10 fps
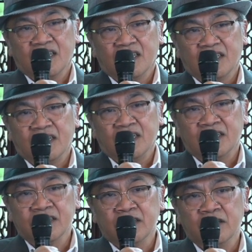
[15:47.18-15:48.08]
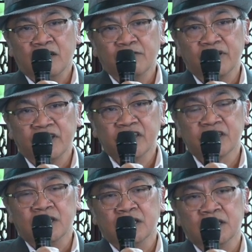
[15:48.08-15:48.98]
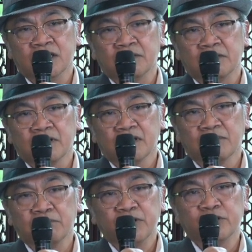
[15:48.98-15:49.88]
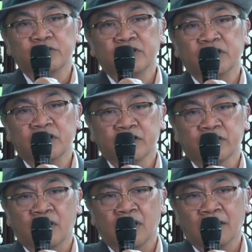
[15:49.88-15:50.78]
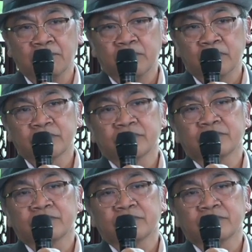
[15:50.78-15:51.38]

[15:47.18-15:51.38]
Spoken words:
Yeah, this is the advantage the Bitung International Hub Port